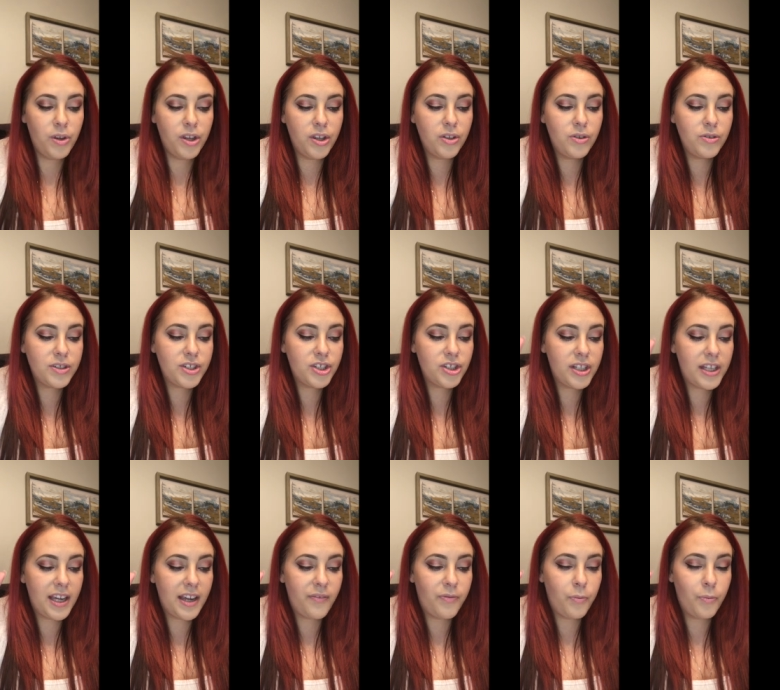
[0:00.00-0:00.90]

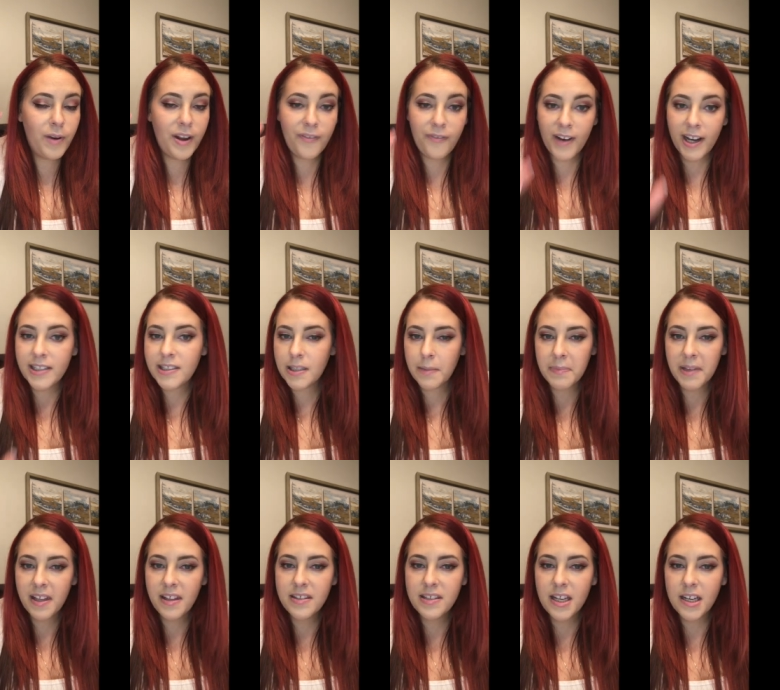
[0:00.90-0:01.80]
usually if we find
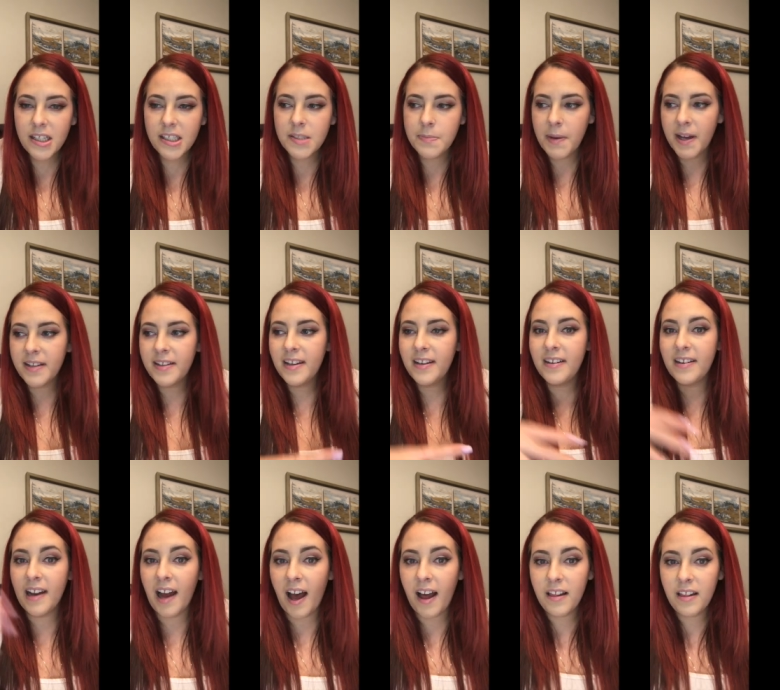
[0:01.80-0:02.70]
something that's unexpected,
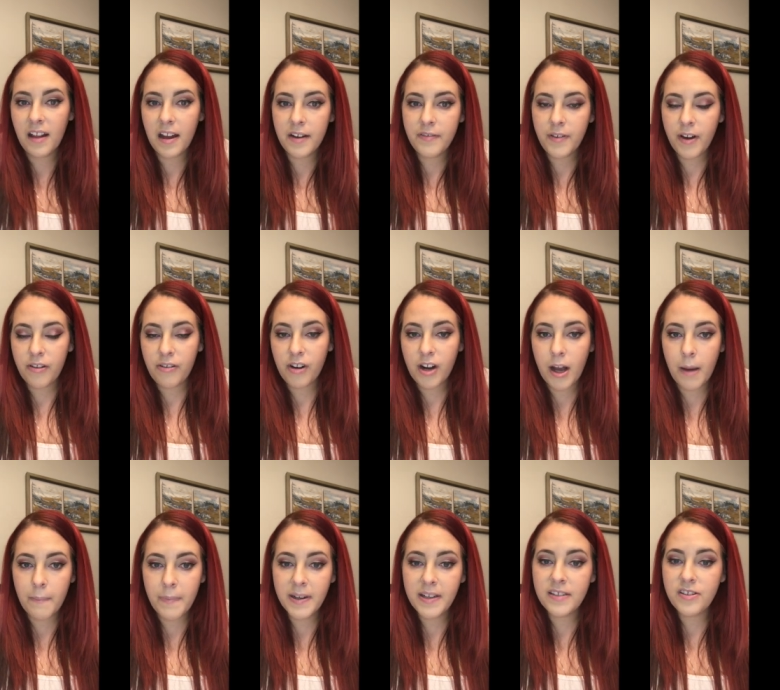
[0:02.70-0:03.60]
not a lot of other
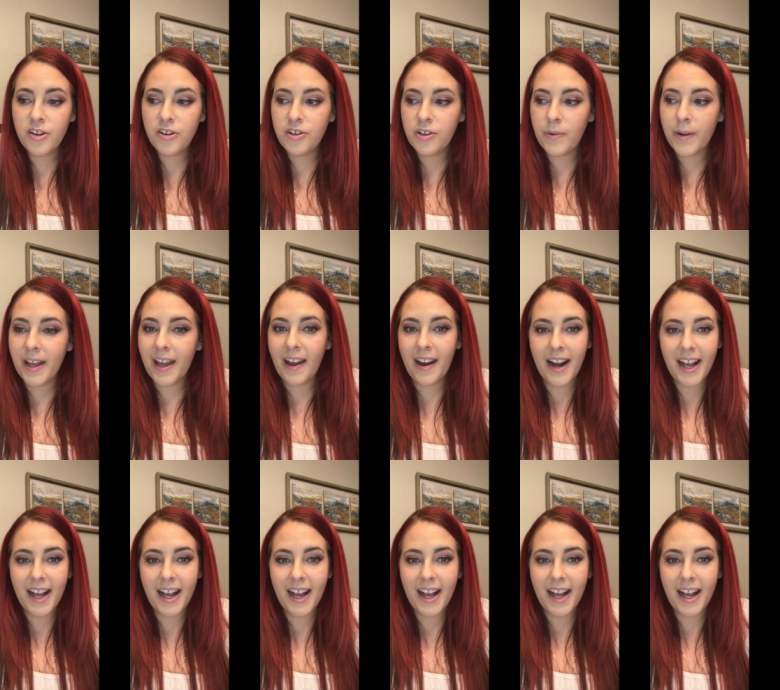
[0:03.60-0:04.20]
companies are doing it.